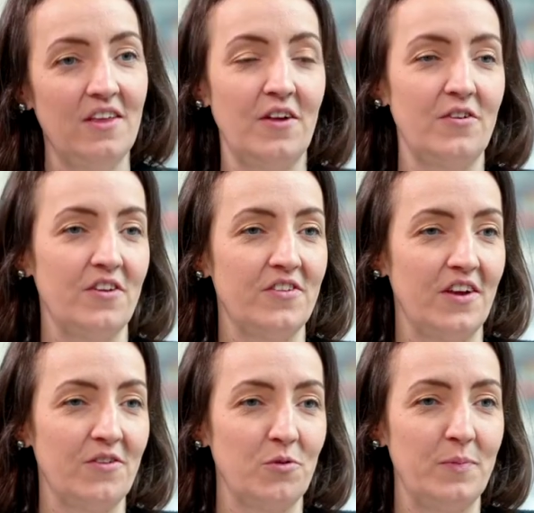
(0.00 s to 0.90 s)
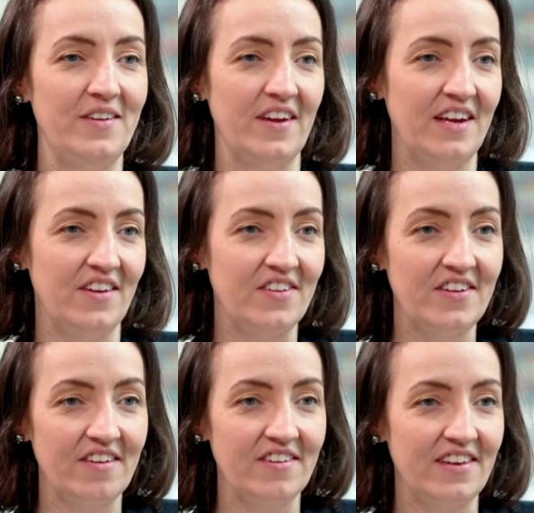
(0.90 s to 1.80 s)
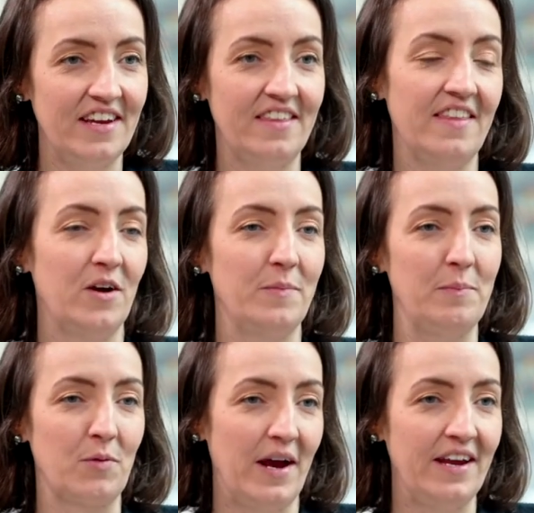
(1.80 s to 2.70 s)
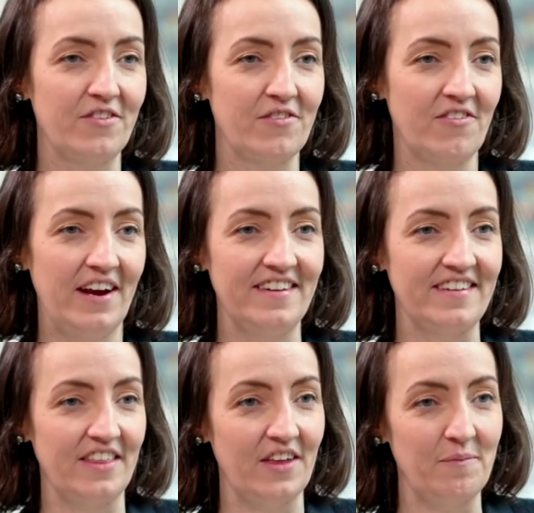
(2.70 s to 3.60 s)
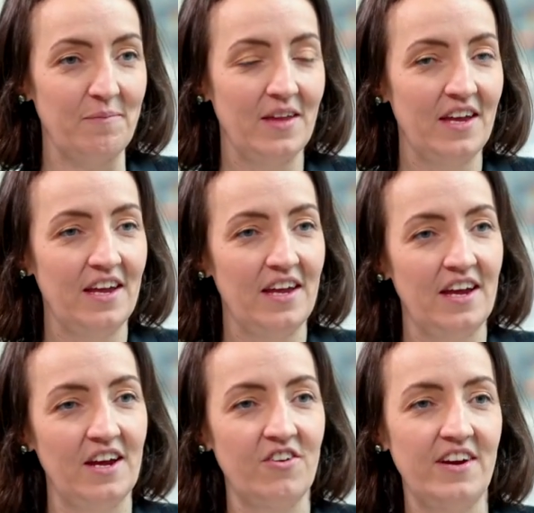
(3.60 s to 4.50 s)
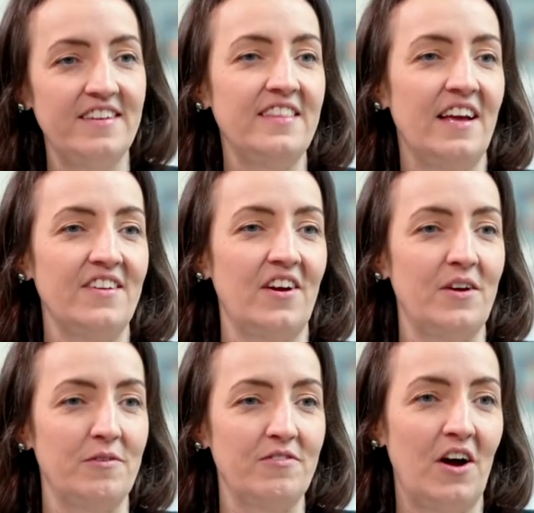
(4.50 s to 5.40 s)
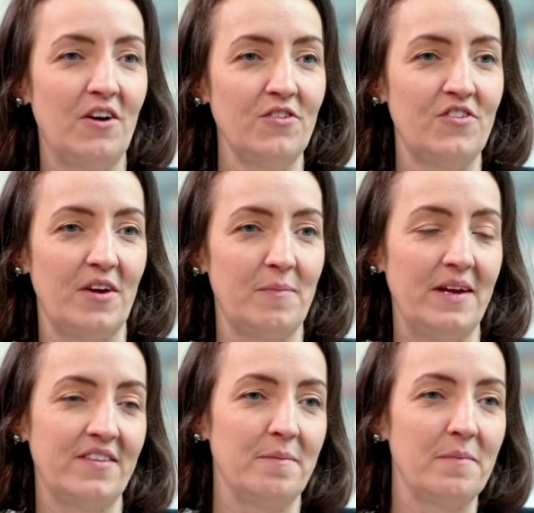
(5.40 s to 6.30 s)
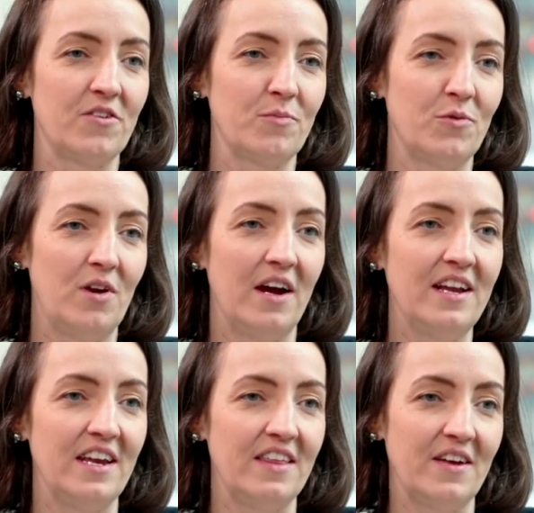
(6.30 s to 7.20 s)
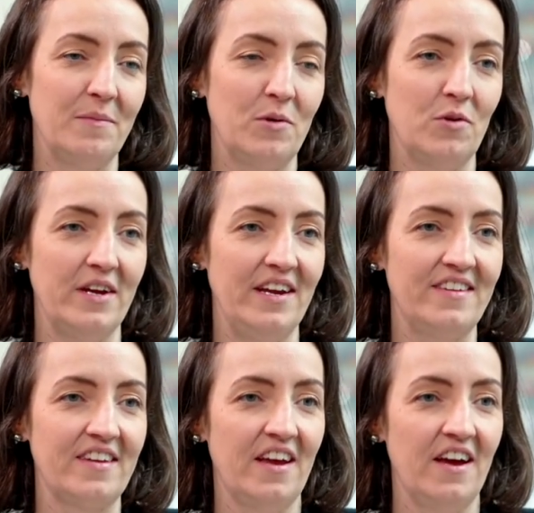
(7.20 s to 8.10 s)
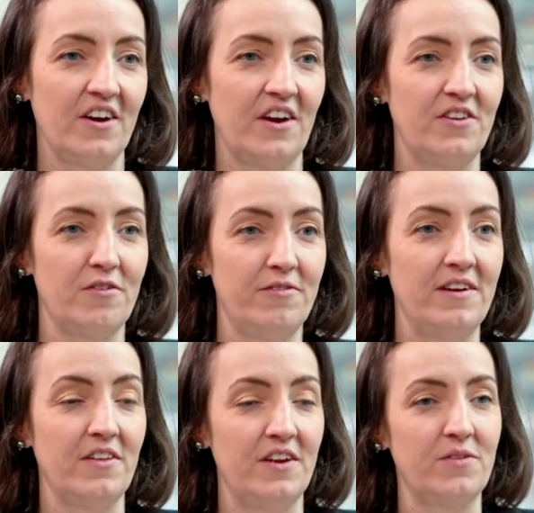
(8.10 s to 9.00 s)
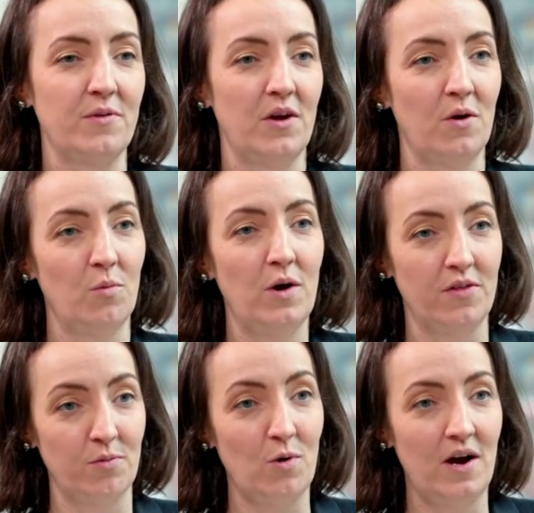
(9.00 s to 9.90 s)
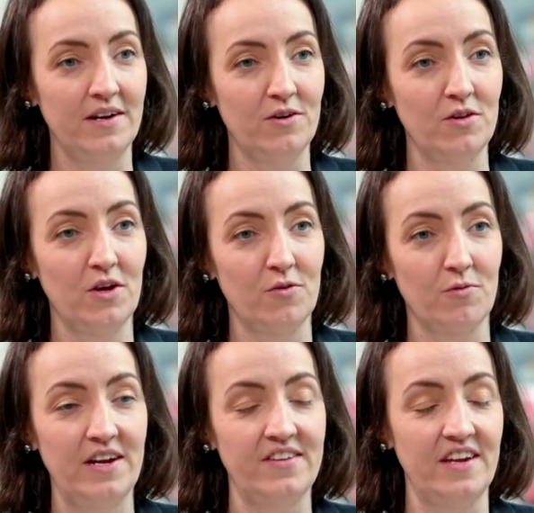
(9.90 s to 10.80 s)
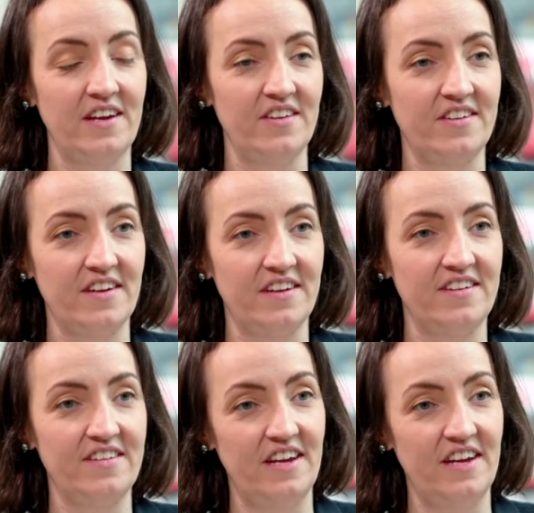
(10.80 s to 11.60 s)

those concerns will be taken seriously, that they'll be praised for raising them. And creating that type of culture makes it much more likely that employees are going to feel that it's worthwhile raising concerns